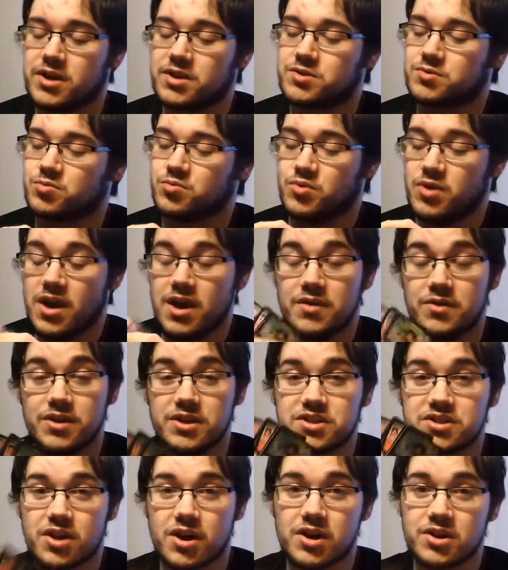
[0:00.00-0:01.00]
I think that's,
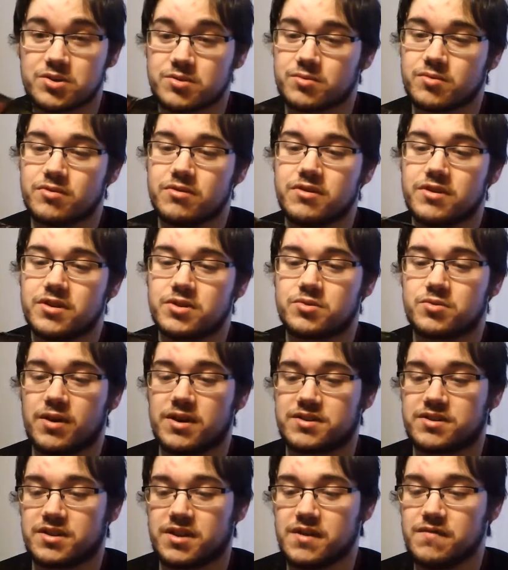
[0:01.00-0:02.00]
these cards are really
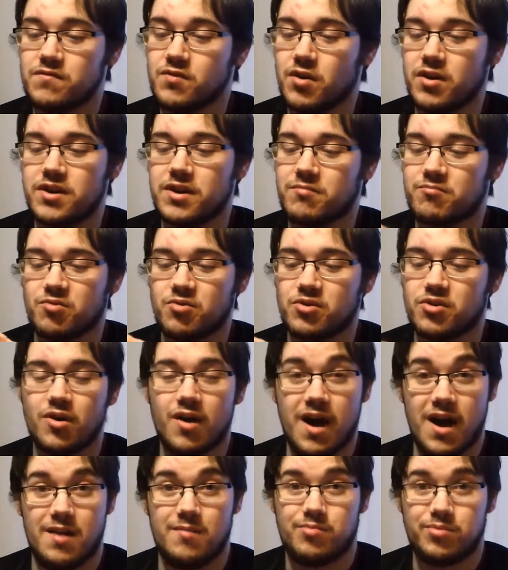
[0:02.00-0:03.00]
interesting, even though I didn't
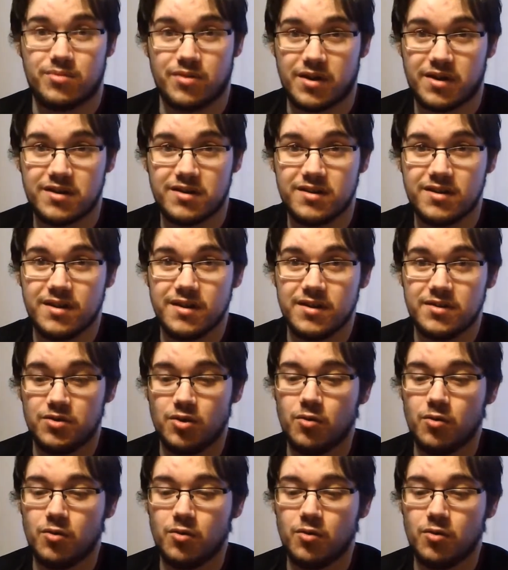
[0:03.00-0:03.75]
really know how to play.